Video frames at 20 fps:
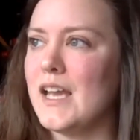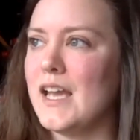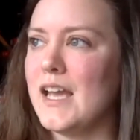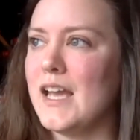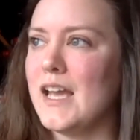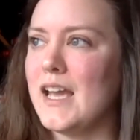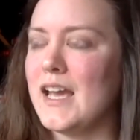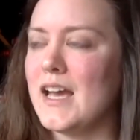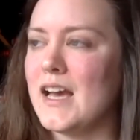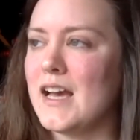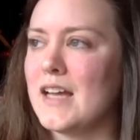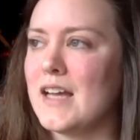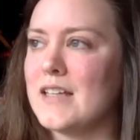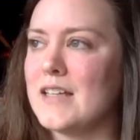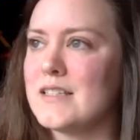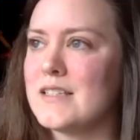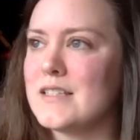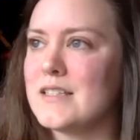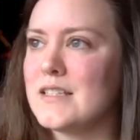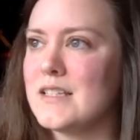
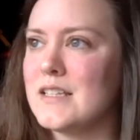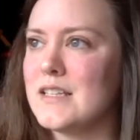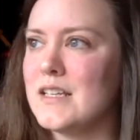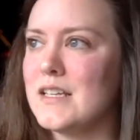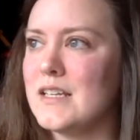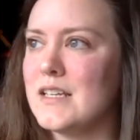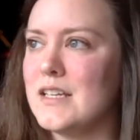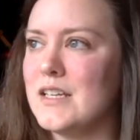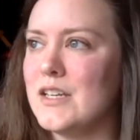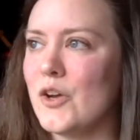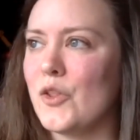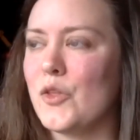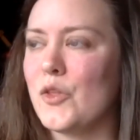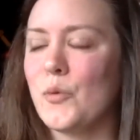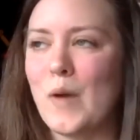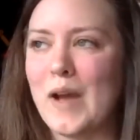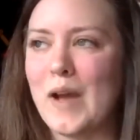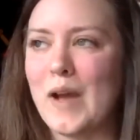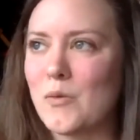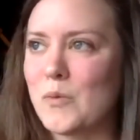And, you know, the
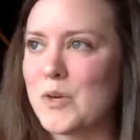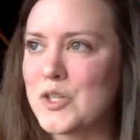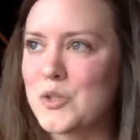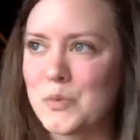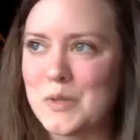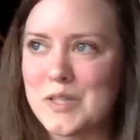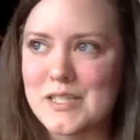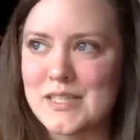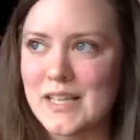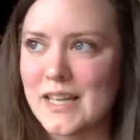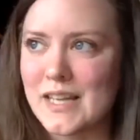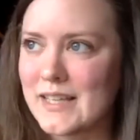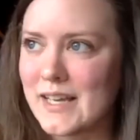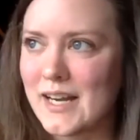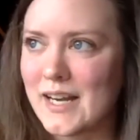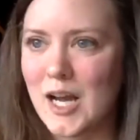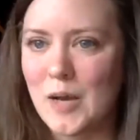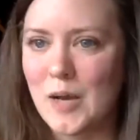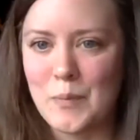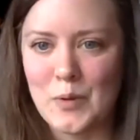way in which we set
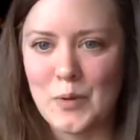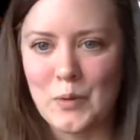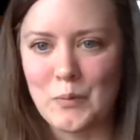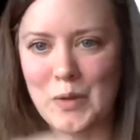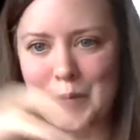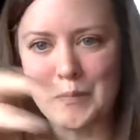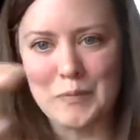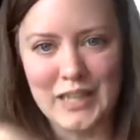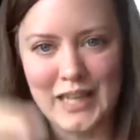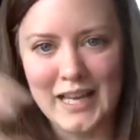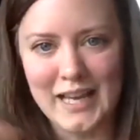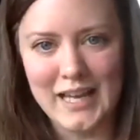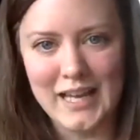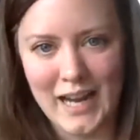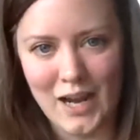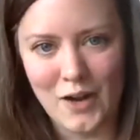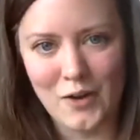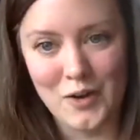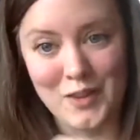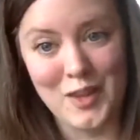that up and we play it
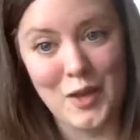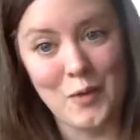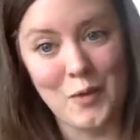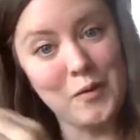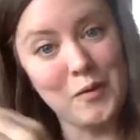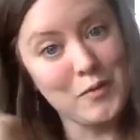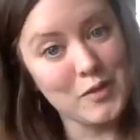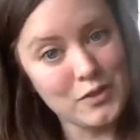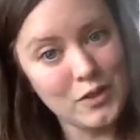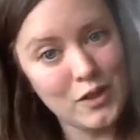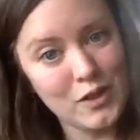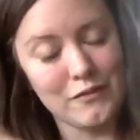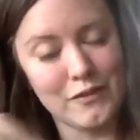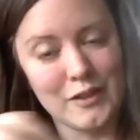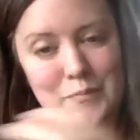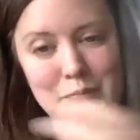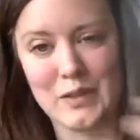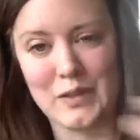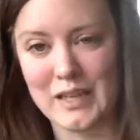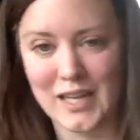out and then we resolve
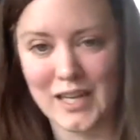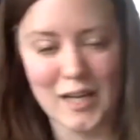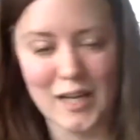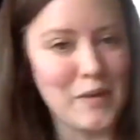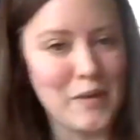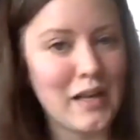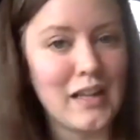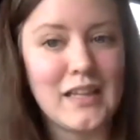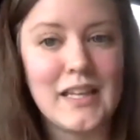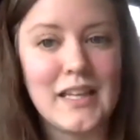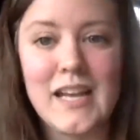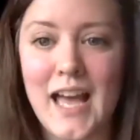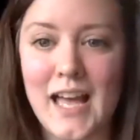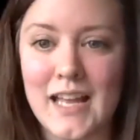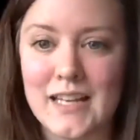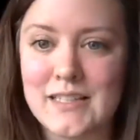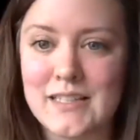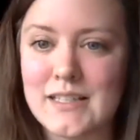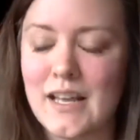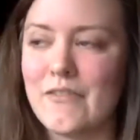it, beginning, middle, and
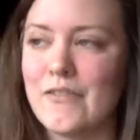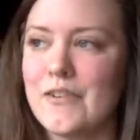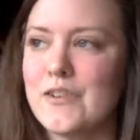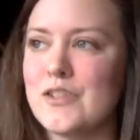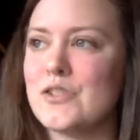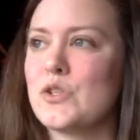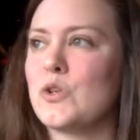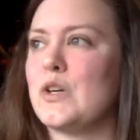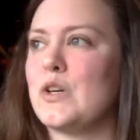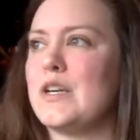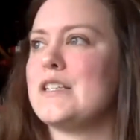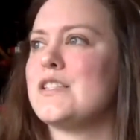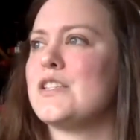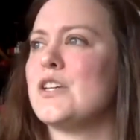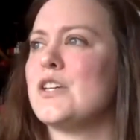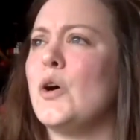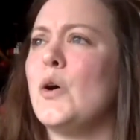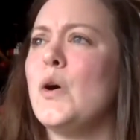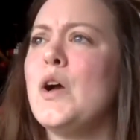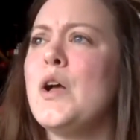end, every story.
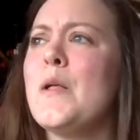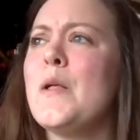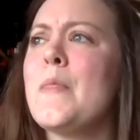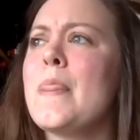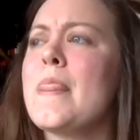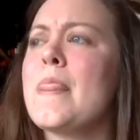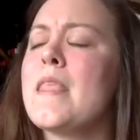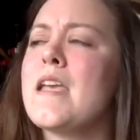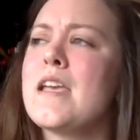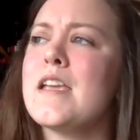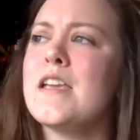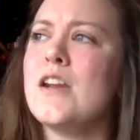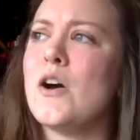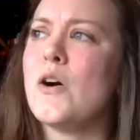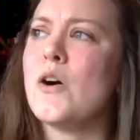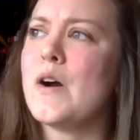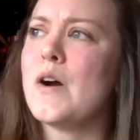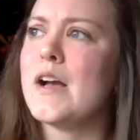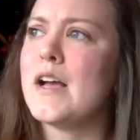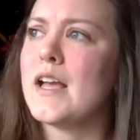So, you
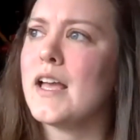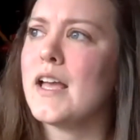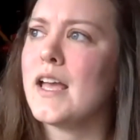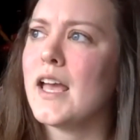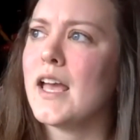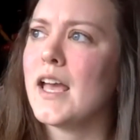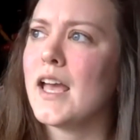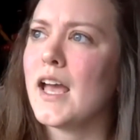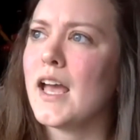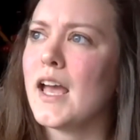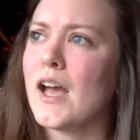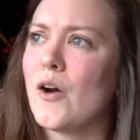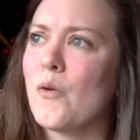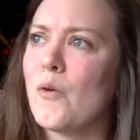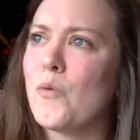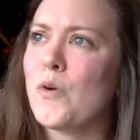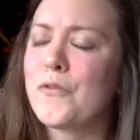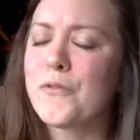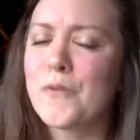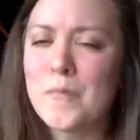know,
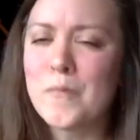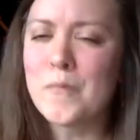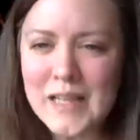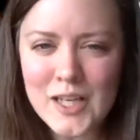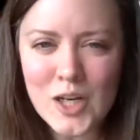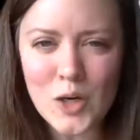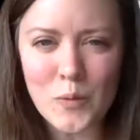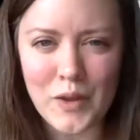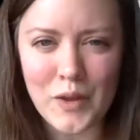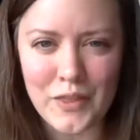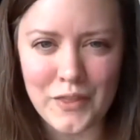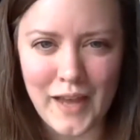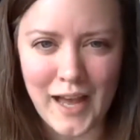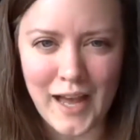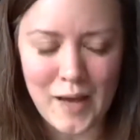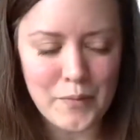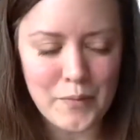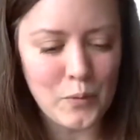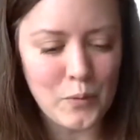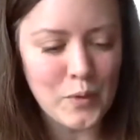we're familiar with
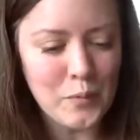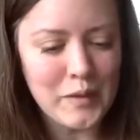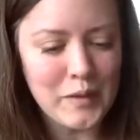that. But when